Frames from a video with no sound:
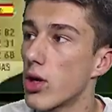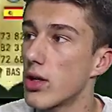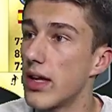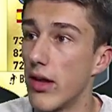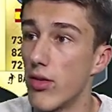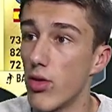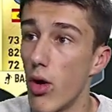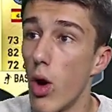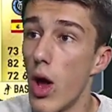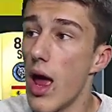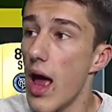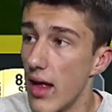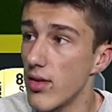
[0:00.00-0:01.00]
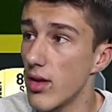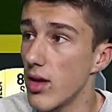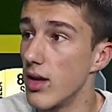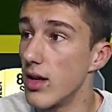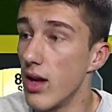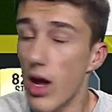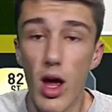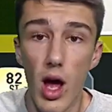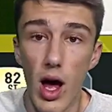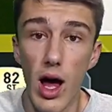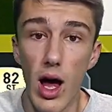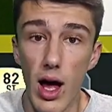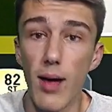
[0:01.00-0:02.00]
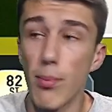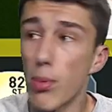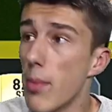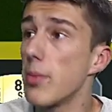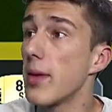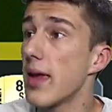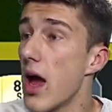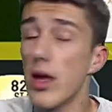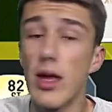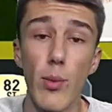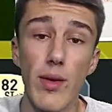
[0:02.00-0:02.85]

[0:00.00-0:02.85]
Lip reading: league. So as you can probably count here,